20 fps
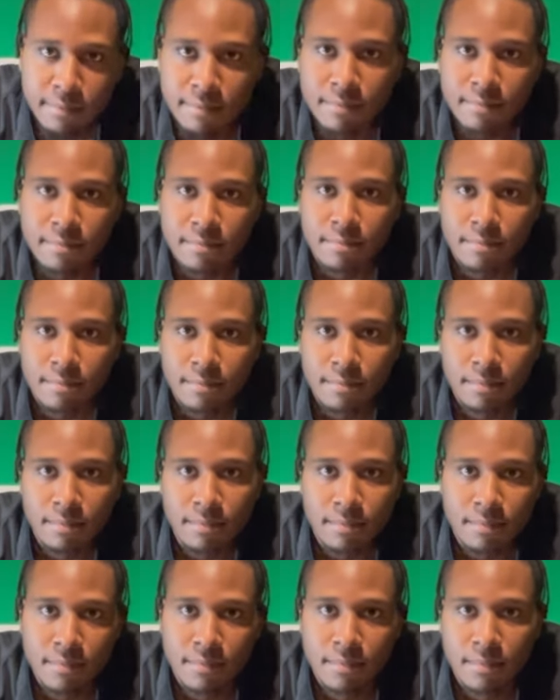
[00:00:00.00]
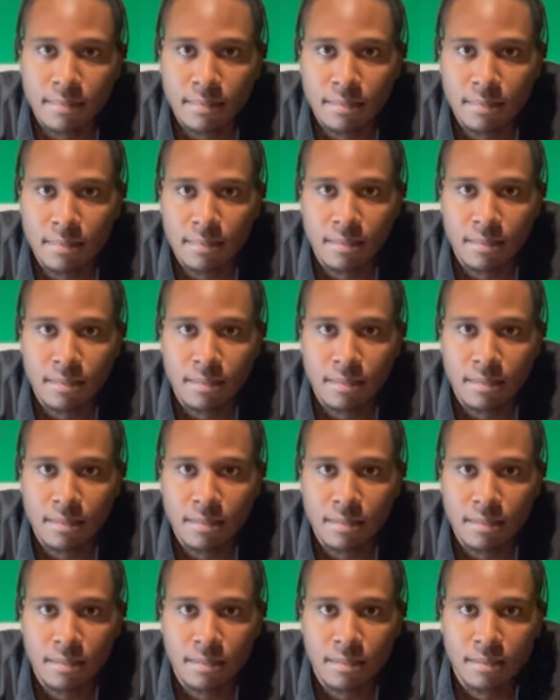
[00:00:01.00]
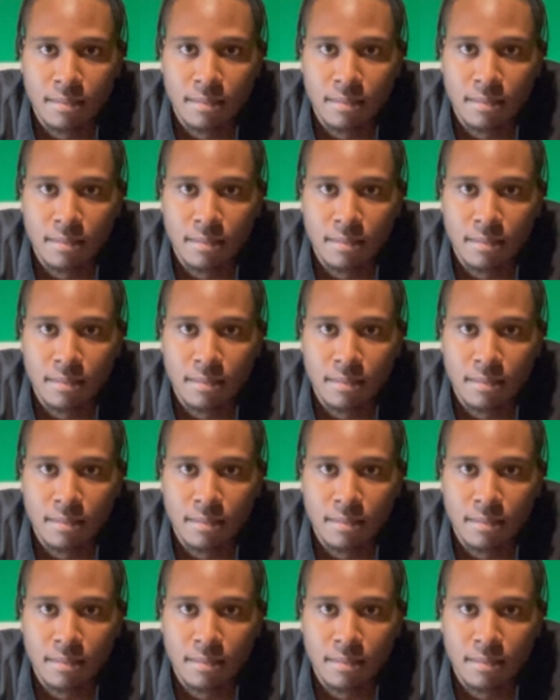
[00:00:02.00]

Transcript: (no one is talking)